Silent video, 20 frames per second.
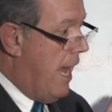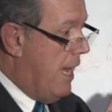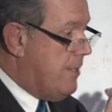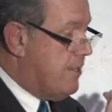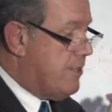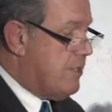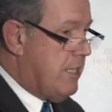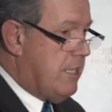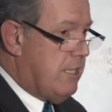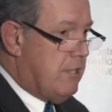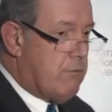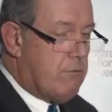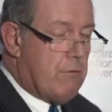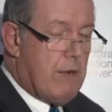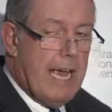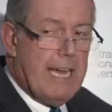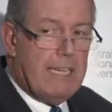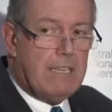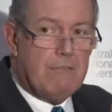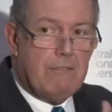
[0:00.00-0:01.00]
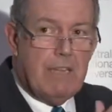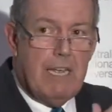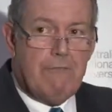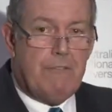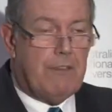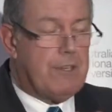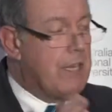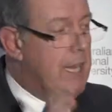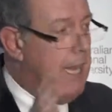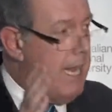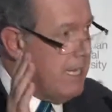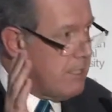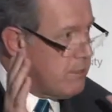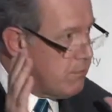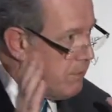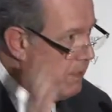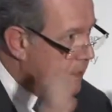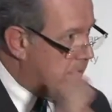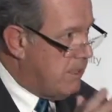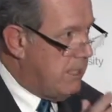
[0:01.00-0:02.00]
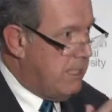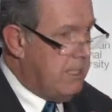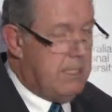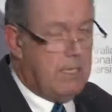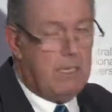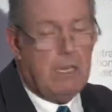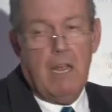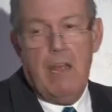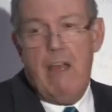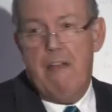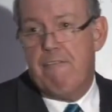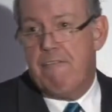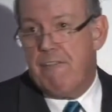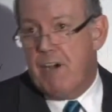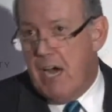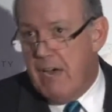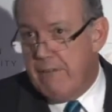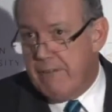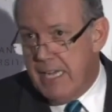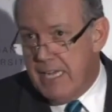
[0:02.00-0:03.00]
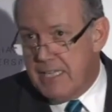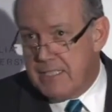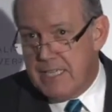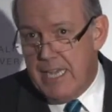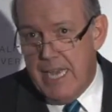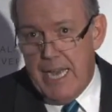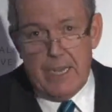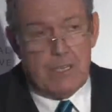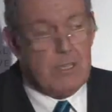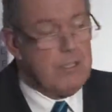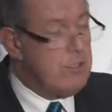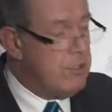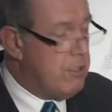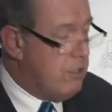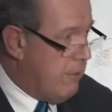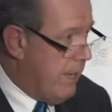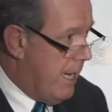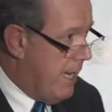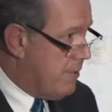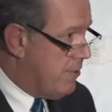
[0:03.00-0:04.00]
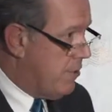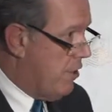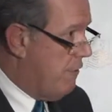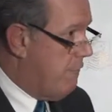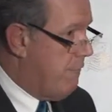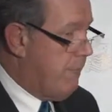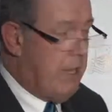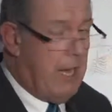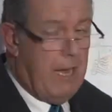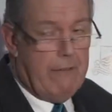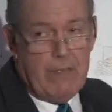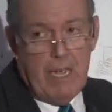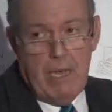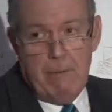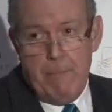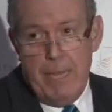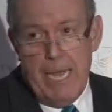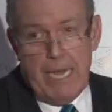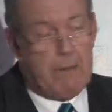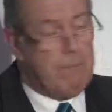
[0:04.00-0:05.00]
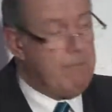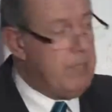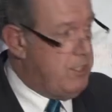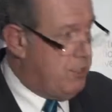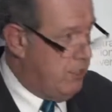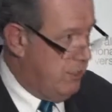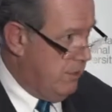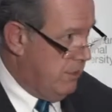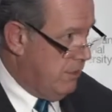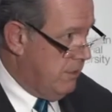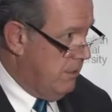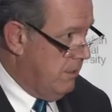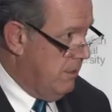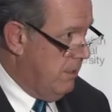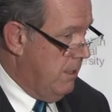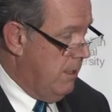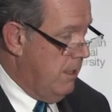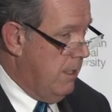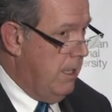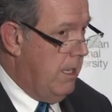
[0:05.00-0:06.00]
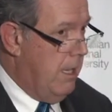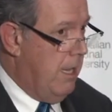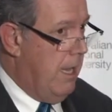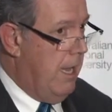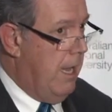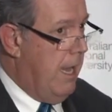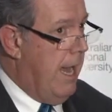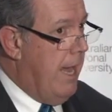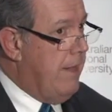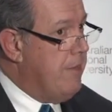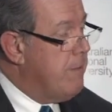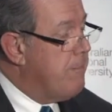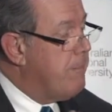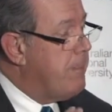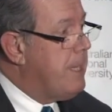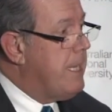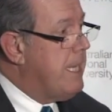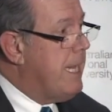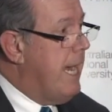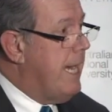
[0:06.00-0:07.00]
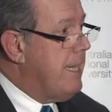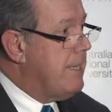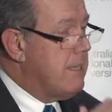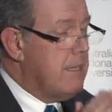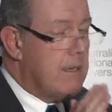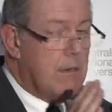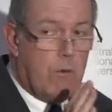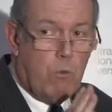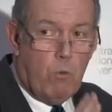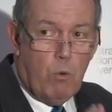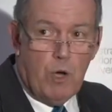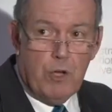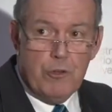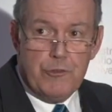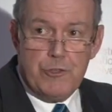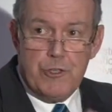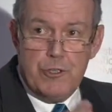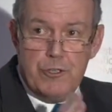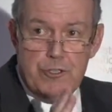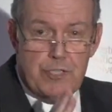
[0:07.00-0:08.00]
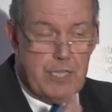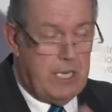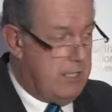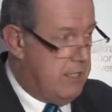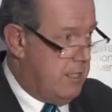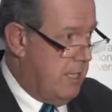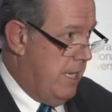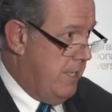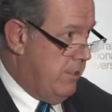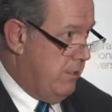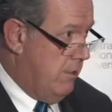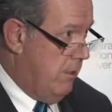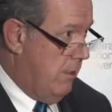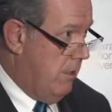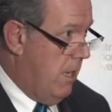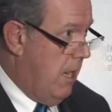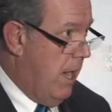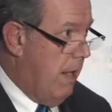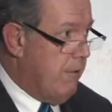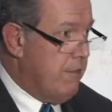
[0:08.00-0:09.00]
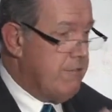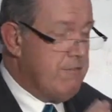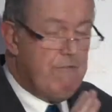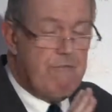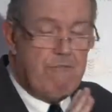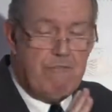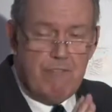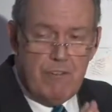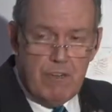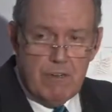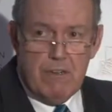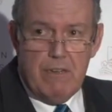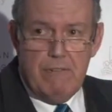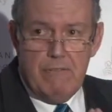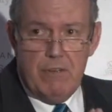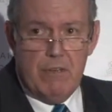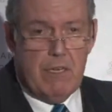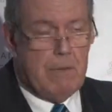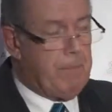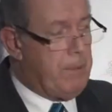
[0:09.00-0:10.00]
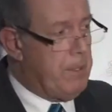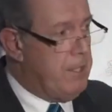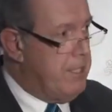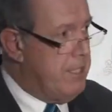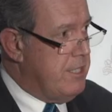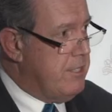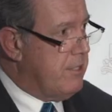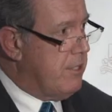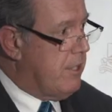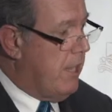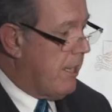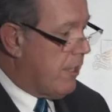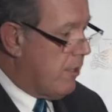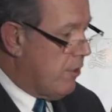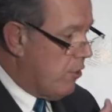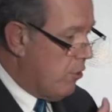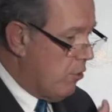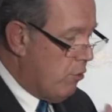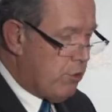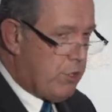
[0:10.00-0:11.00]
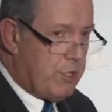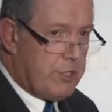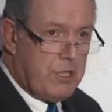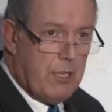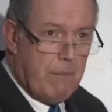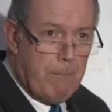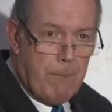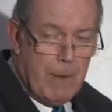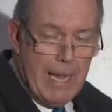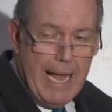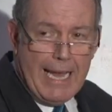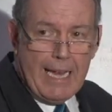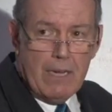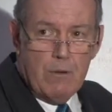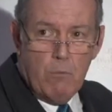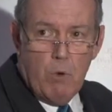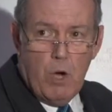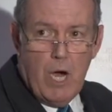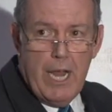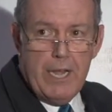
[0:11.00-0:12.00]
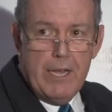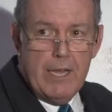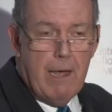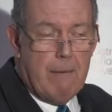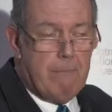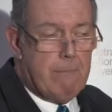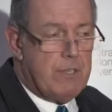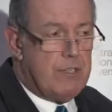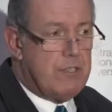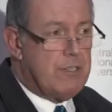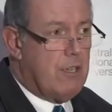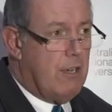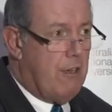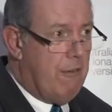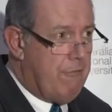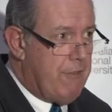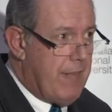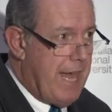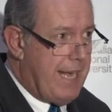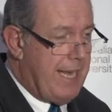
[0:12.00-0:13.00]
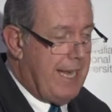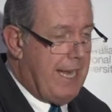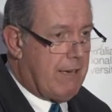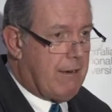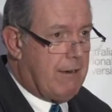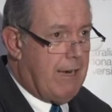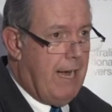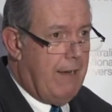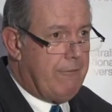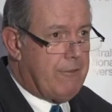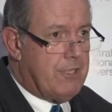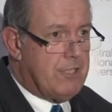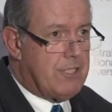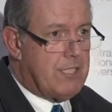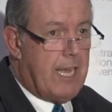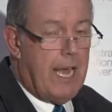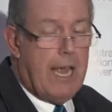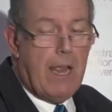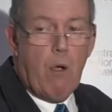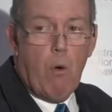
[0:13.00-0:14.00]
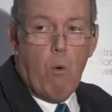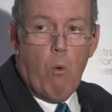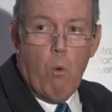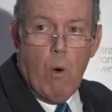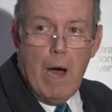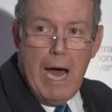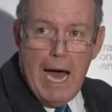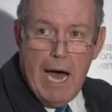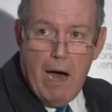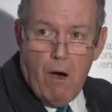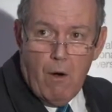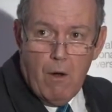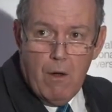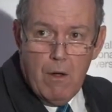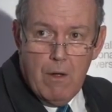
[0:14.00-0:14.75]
and see the rate of effort as we did 5 hours out, 2 hours on, 5 hour back missions. And the P-8 was sensational. I was very, very pleased that I could look at the black and white numbers of that aircraft and say, wow,